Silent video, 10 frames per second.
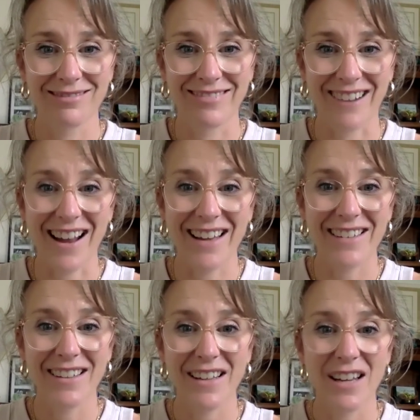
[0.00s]
right?
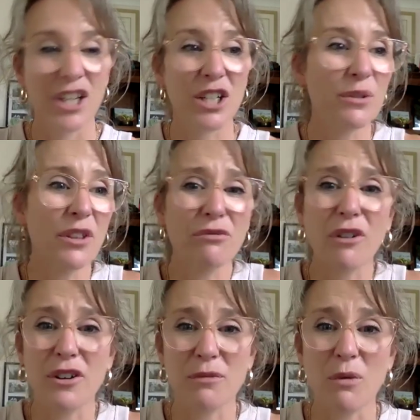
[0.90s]
You don't want to
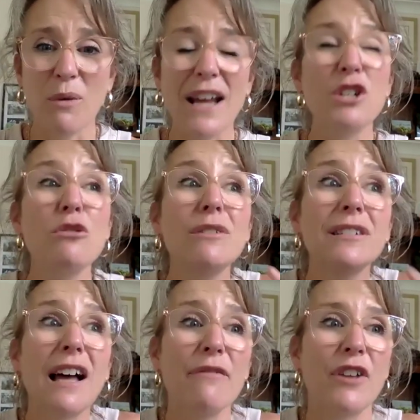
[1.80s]
throw them away. You
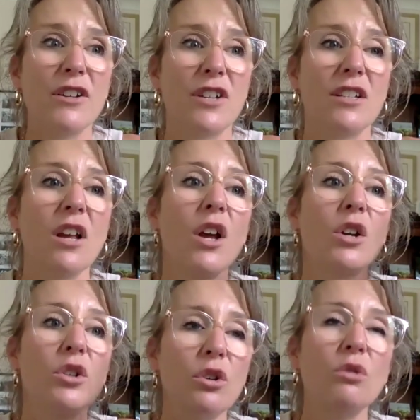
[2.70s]
love those jeans.
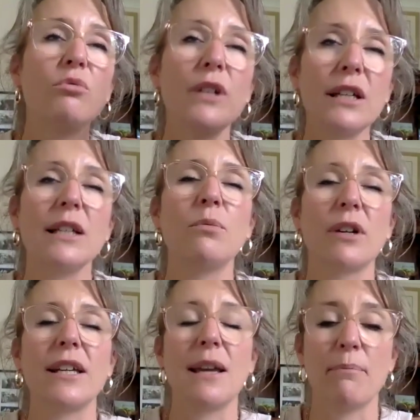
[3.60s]
You really want
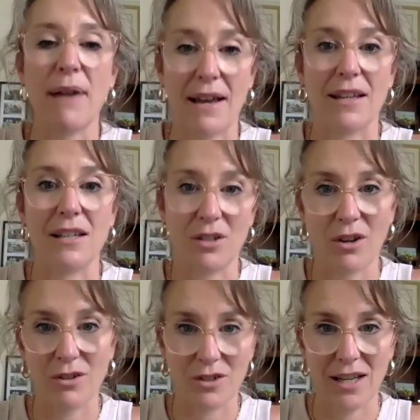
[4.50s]
to get back into
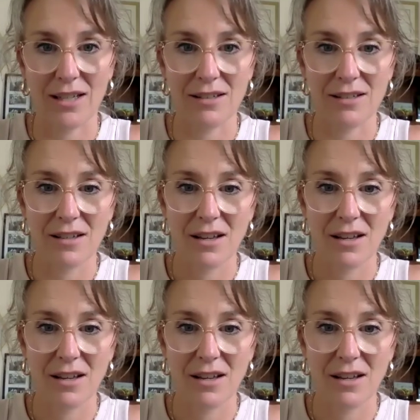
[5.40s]
those jeans.